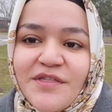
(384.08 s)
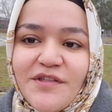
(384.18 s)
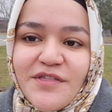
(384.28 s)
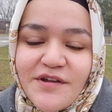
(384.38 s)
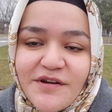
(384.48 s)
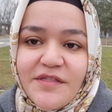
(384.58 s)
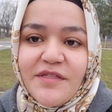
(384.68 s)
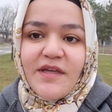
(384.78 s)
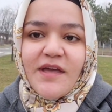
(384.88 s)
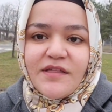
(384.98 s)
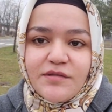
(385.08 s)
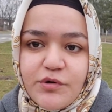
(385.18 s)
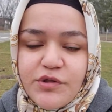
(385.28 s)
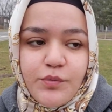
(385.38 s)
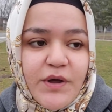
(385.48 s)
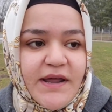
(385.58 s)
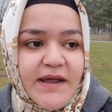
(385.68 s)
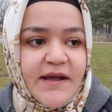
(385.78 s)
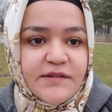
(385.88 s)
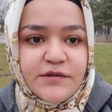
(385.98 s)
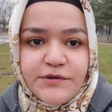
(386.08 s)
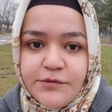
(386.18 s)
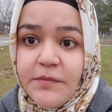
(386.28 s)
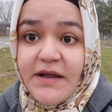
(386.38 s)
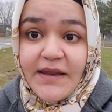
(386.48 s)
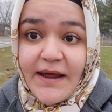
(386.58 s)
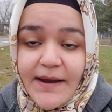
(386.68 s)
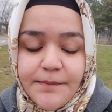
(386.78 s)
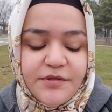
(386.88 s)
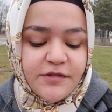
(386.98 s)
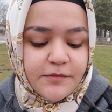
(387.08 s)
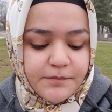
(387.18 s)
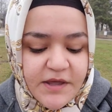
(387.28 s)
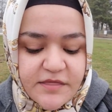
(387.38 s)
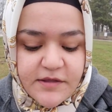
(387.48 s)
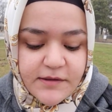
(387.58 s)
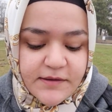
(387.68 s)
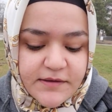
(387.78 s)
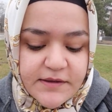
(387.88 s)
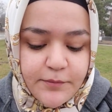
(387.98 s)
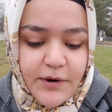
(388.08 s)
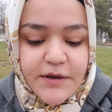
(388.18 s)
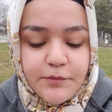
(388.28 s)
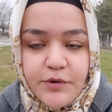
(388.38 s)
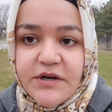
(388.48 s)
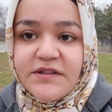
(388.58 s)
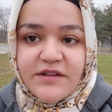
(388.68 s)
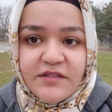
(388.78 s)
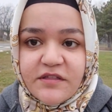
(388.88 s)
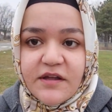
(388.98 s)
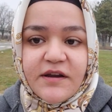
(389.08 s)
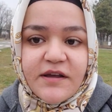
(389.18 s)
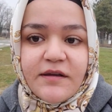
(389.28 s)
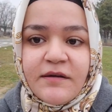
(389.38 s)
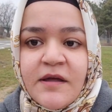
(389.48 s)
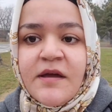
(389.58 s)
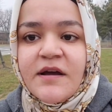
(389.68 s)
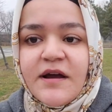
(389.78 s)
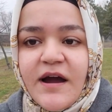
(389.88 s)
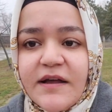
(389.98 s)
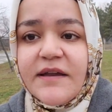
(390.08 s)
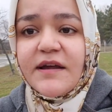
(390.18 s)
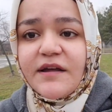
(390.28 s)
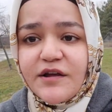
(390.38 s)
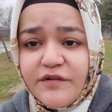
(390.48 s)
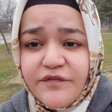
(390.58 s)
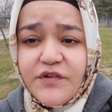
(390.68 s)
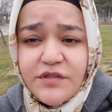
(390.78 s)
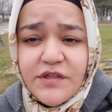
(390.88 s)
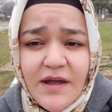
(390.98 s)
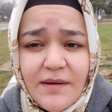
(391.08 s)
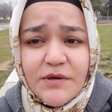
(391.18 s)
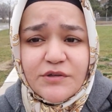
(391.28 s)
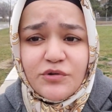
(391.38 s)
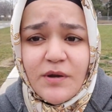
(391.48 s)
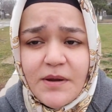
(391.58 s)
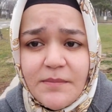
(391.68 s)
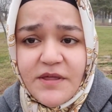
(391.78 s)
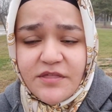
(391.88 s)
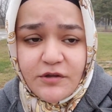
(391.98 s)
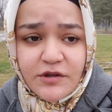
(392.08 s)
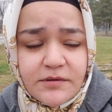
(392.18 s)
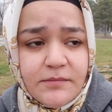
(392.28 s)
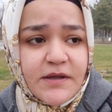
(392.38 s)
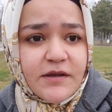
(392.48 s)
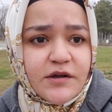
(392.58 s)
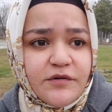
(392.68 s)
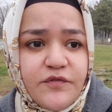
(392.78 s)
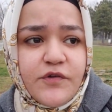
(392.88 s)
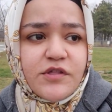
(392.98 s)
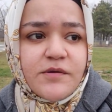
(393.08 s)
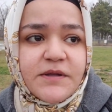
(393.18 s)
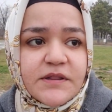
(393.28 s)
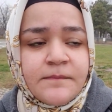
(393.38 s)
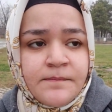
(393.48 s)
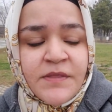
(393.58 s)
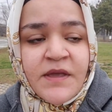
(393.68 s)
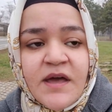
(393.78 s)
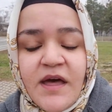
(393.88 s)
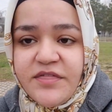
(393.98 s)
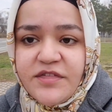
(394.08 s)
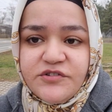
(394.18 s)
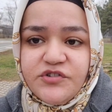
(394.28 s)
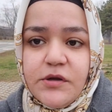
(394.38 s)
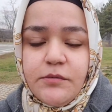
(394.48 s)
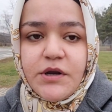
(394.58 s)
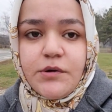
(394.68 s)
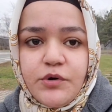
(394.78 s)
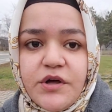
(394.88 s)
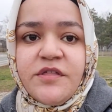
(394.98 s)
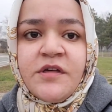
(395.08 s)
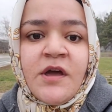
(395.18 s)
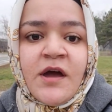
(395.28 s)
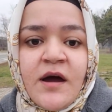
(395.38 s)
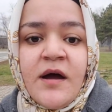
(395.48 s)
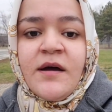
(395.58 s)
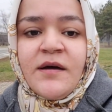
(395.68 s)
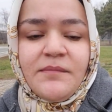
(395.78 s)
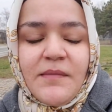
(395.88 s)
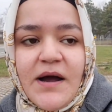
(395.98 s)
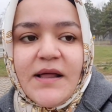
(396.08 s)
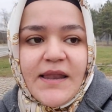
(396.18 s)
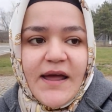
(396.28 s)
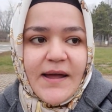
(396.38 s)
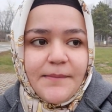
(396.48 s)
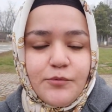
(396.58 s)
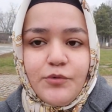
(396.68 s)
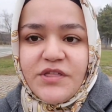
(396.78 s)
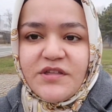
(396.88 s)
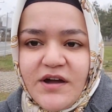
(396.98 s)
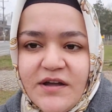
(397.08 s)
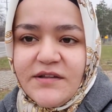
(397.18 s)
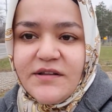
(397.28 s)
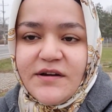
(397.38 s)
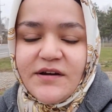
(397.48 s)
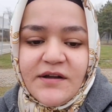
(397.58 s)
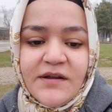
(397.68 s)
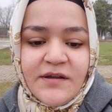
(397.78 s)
So Thursdays was when I had to do my labs. Basically, the way it worked, this is gonna kind of get confusing. I'm gonna try my best not to make it confusing, but essentially what it was, my lab was kind of